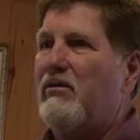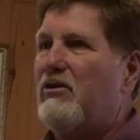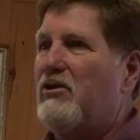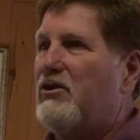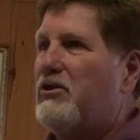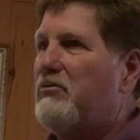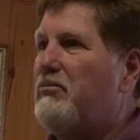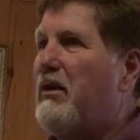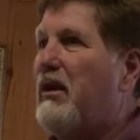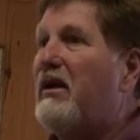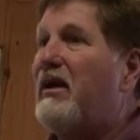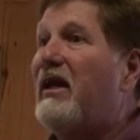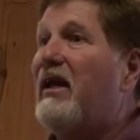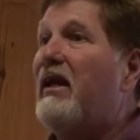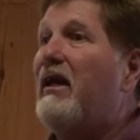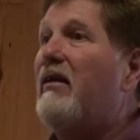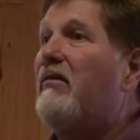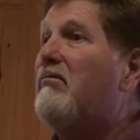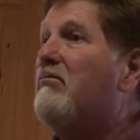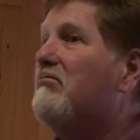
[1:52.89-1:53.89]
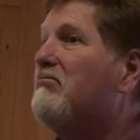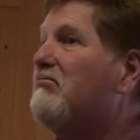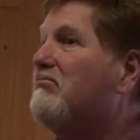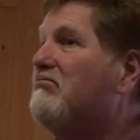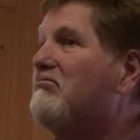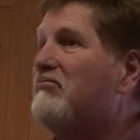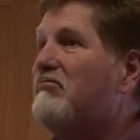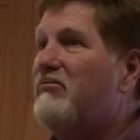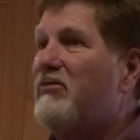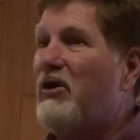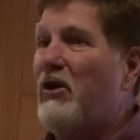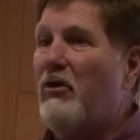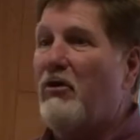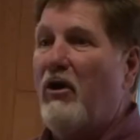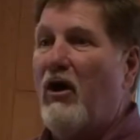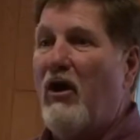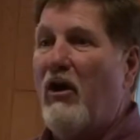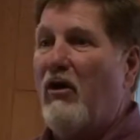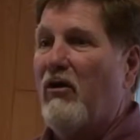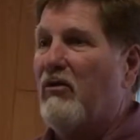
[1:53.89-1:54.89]
Schmenke, you know,
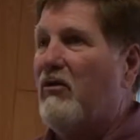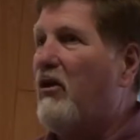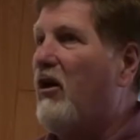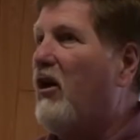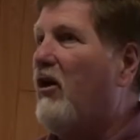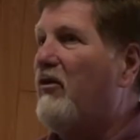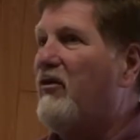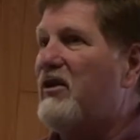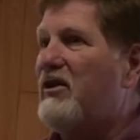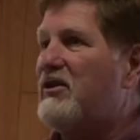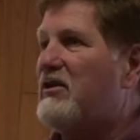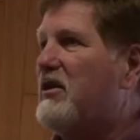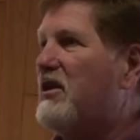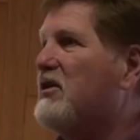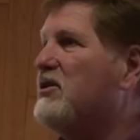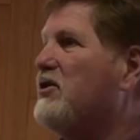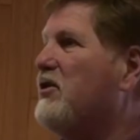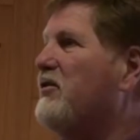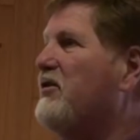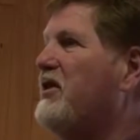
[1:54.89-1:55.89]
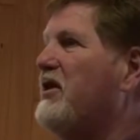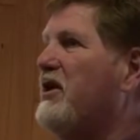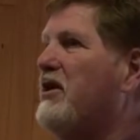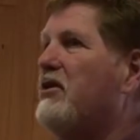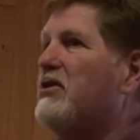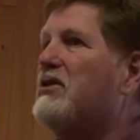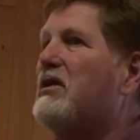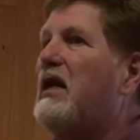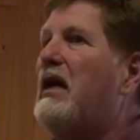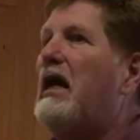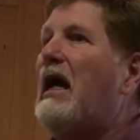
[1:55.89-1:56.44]
all these things over the years.